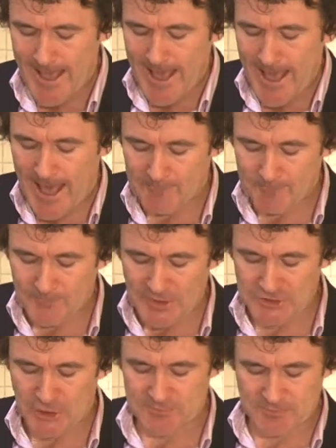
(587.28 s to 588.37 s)
In
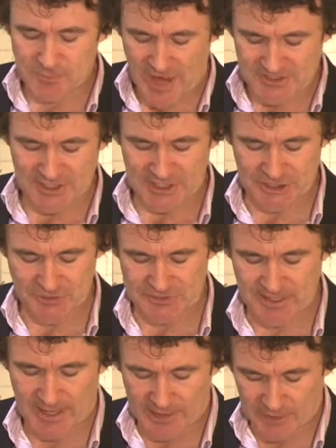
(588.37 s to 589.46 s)
terms of practical issues,
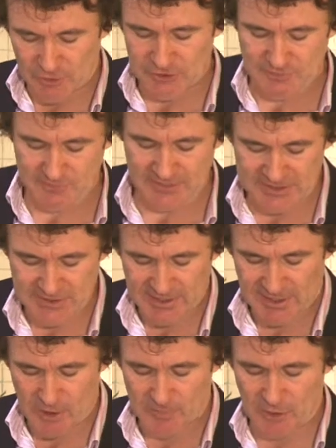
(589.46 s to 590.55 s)
and I know some of these
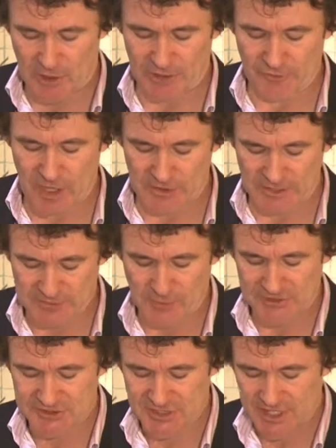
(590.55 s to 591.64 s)
came up earlier on as well
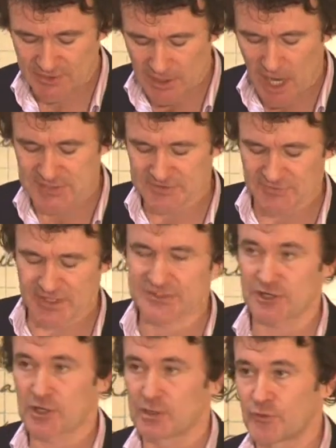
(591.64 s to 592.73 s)
today, the cost of the
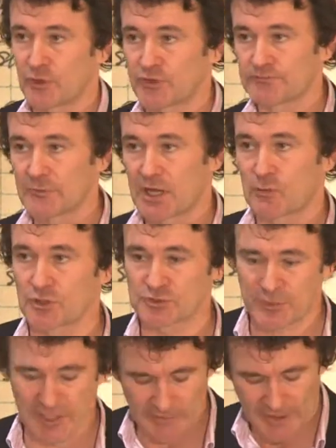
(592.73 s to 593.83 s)
external vote, I won't
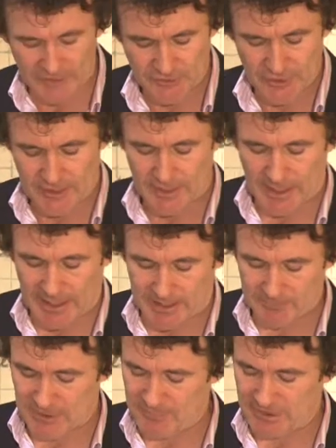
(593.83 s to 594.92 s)
dwell on that.
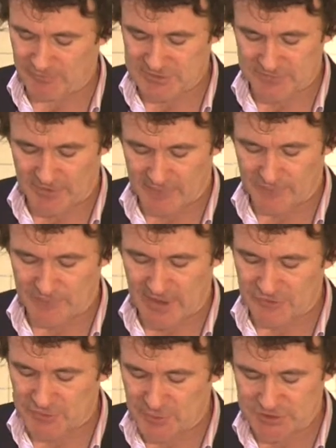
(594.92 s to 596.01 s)
I believe it's 5
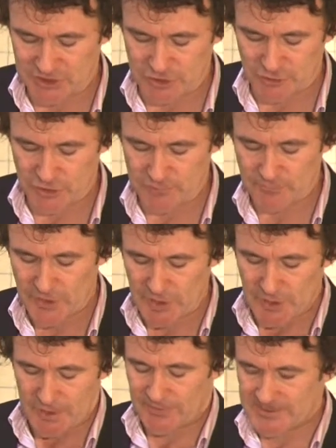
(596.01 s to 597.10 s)
to 20 euro.
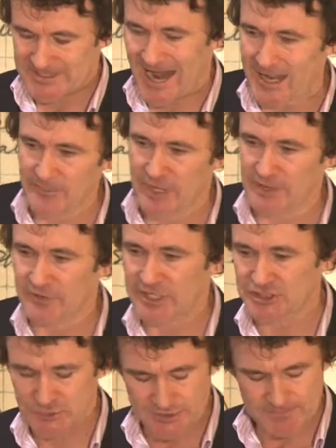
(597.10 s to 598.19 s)
The timing of the
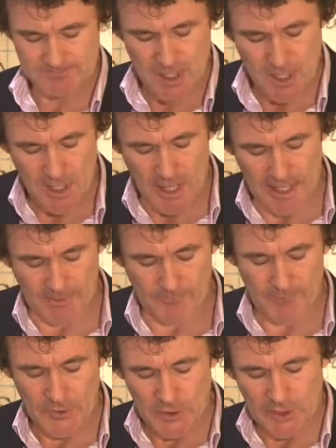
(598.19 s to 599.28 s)
issues,
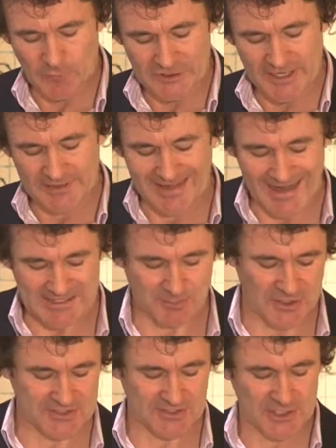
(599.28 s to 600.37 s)
if we take the last
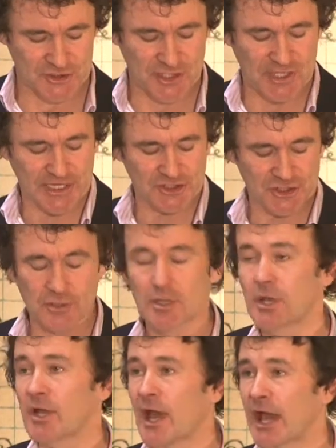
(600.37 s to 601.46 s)
presidential election,
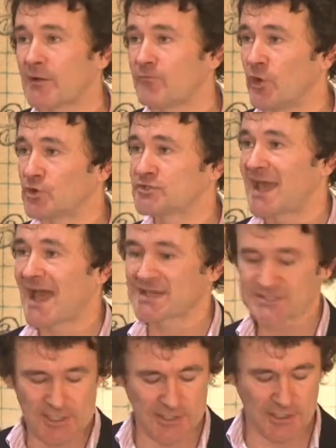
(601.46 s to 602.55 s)
votes
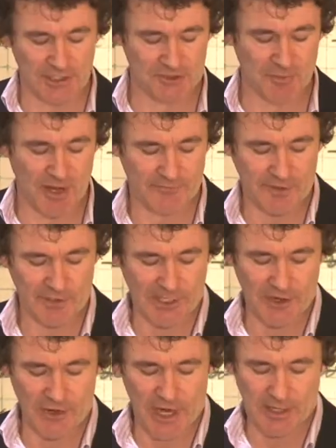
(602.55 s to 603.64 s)
cast on Inishbofin,
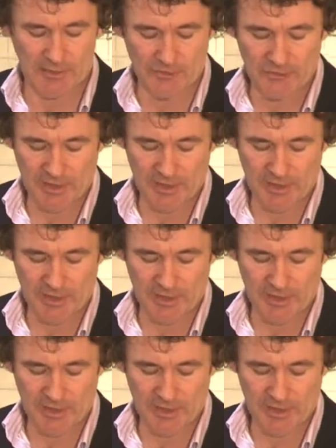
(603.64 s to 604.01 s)
Clare Island